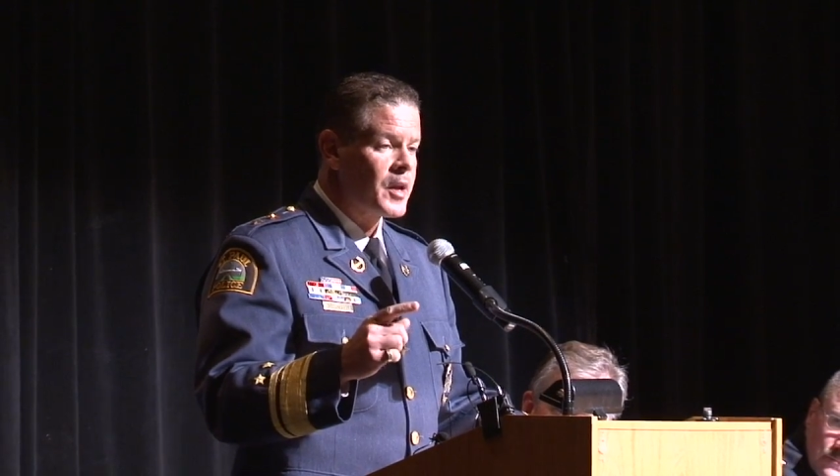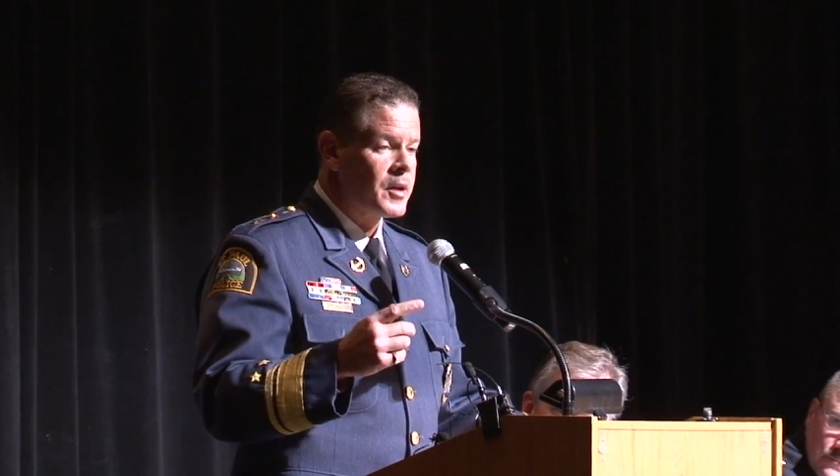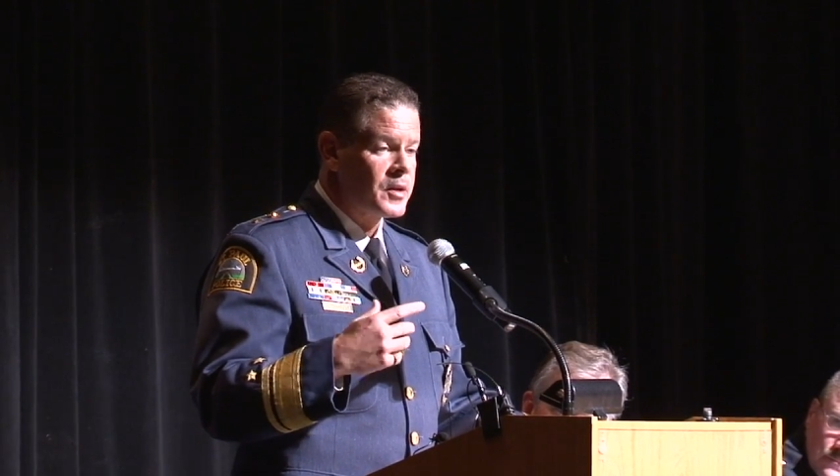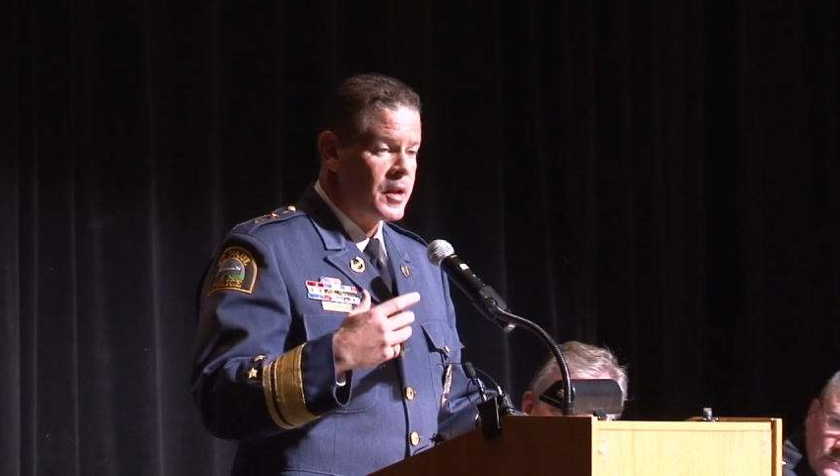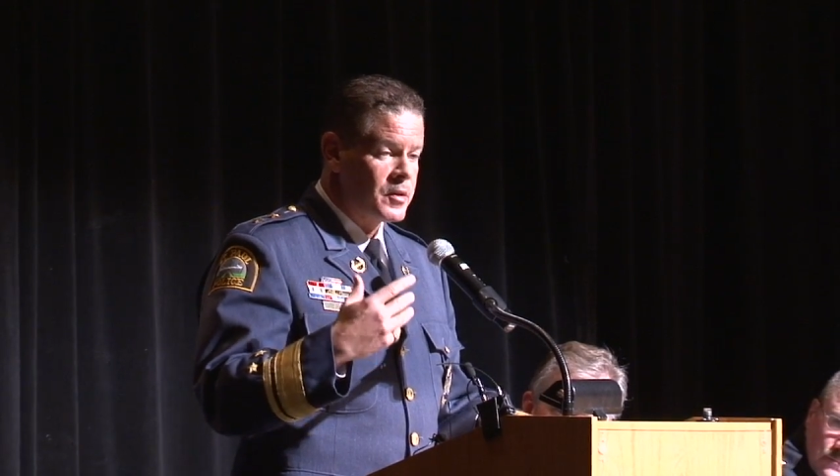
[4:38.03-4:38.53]

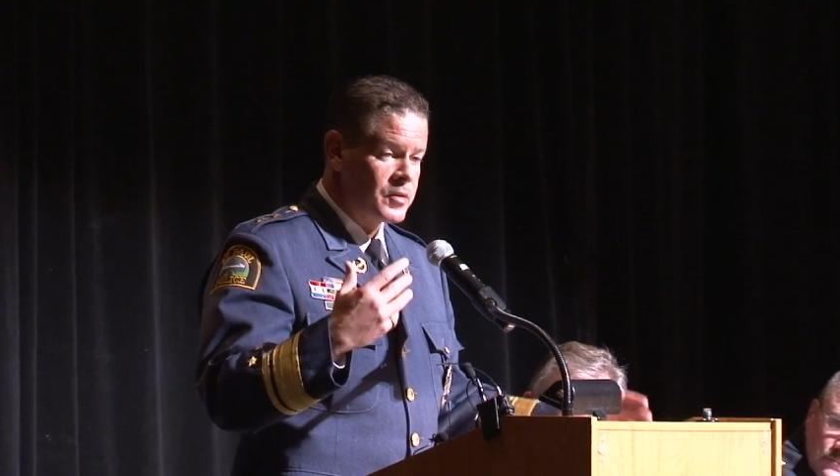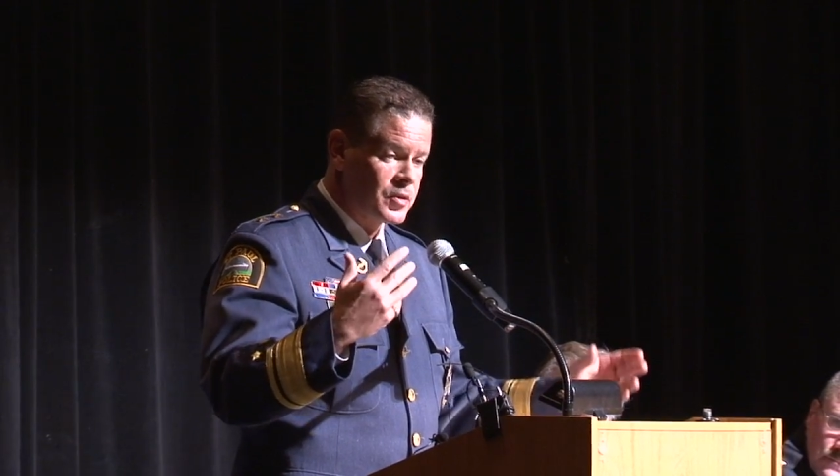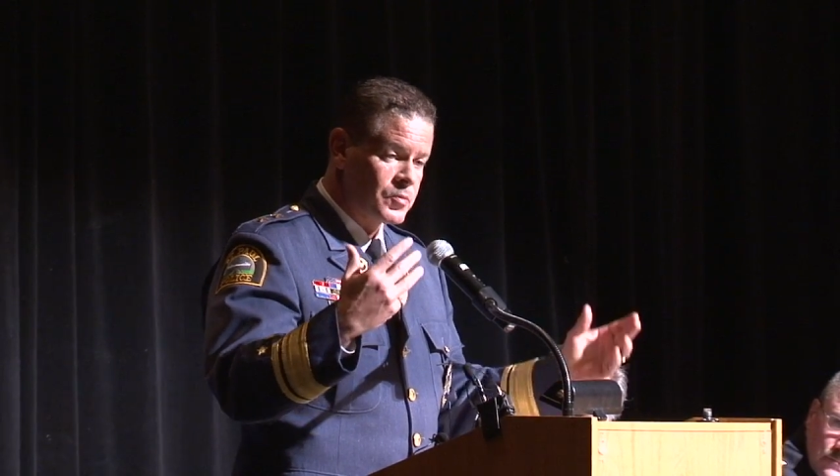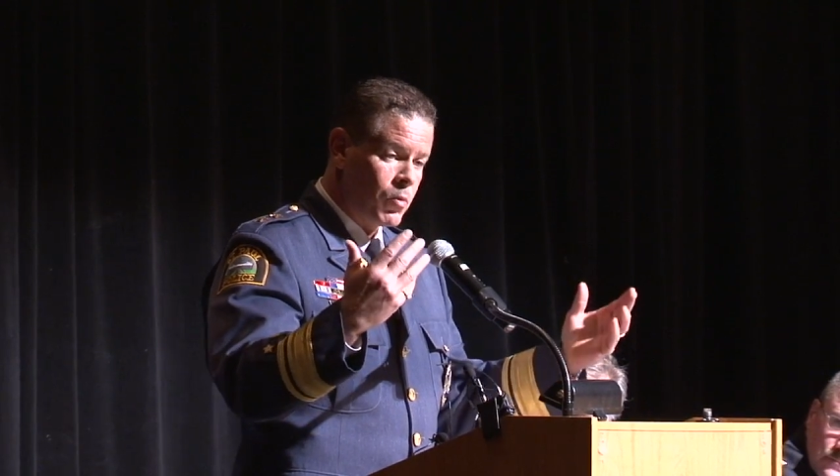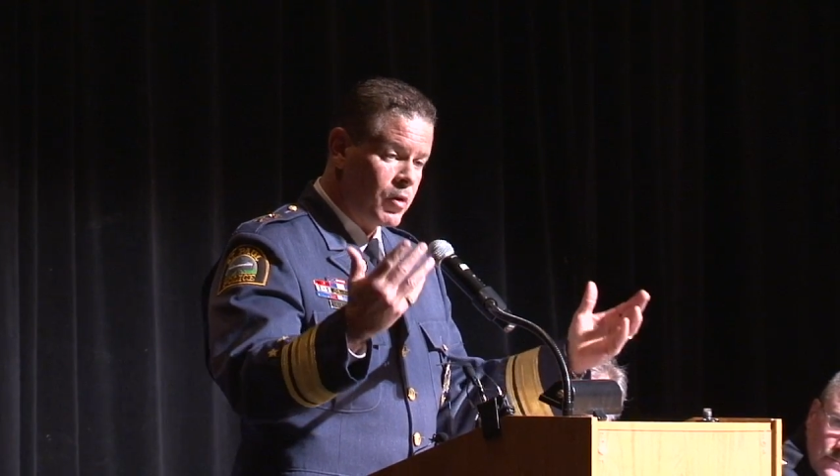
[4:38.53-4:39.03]
and
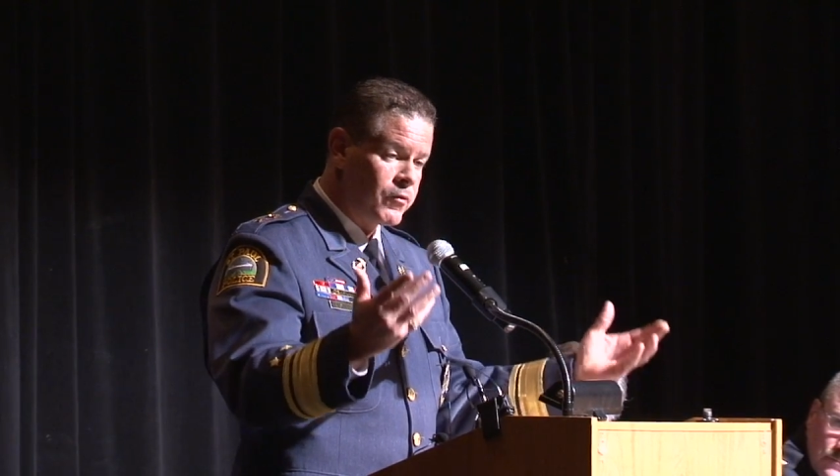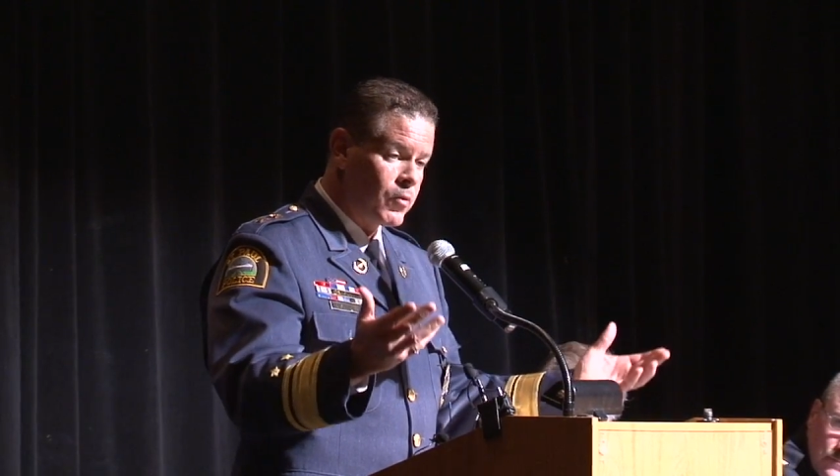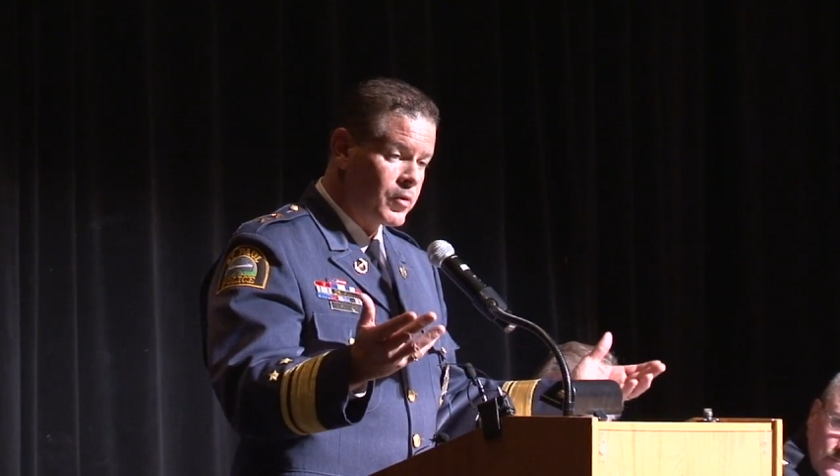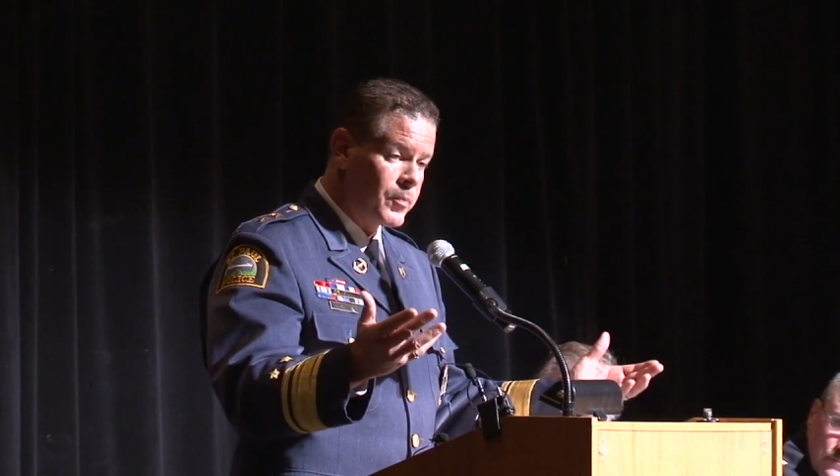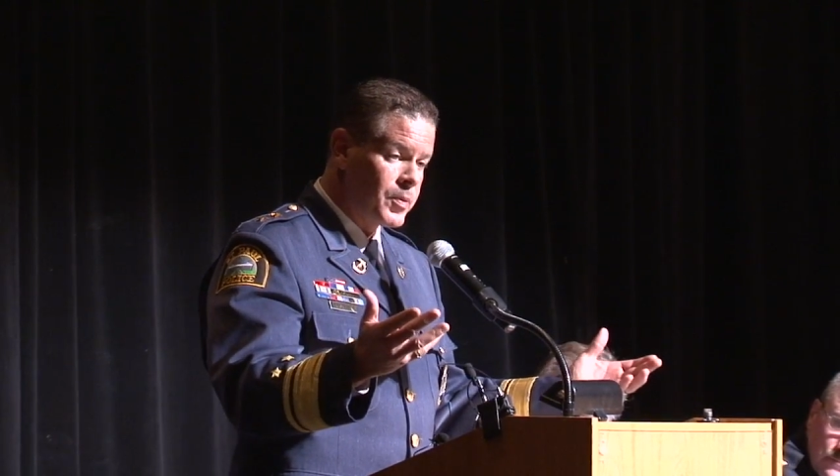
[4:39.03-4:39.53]
this is more
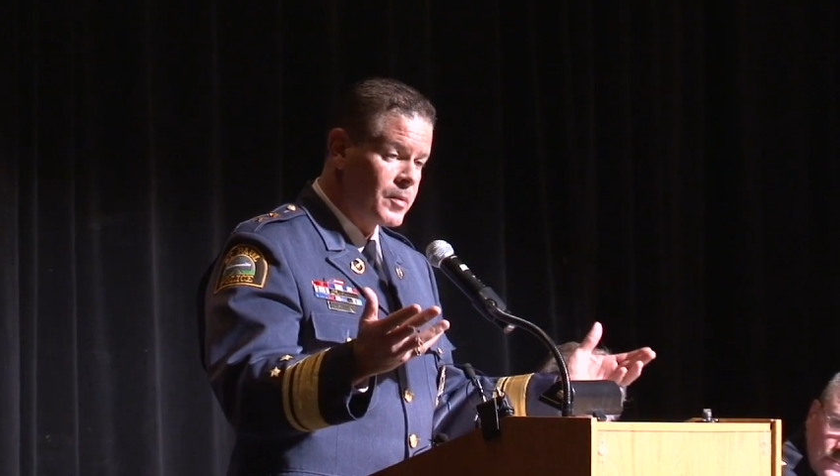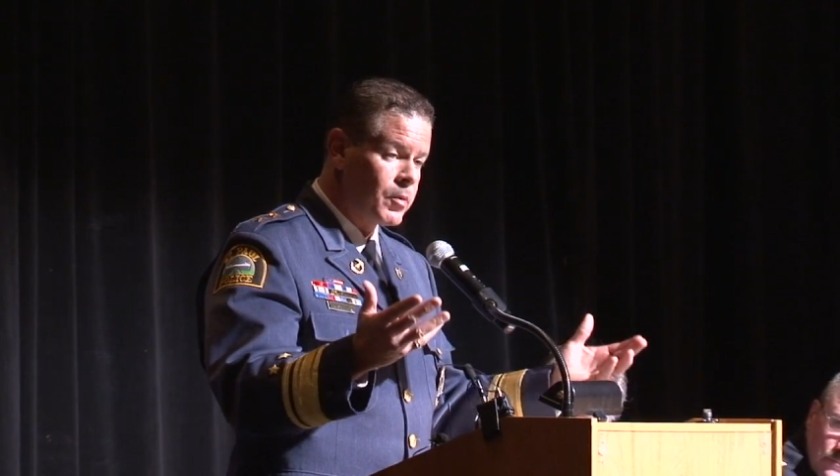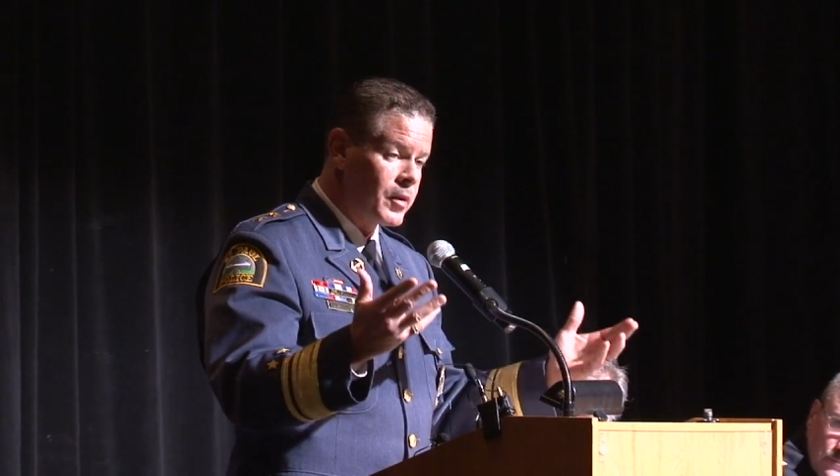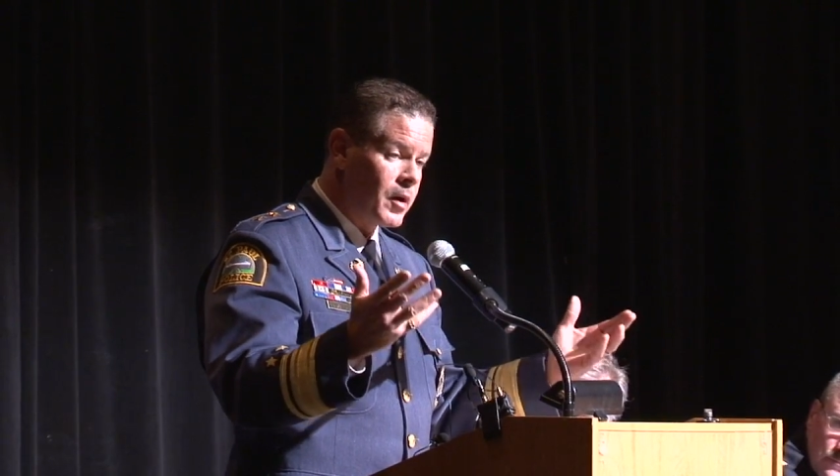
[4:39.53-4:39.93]
for the people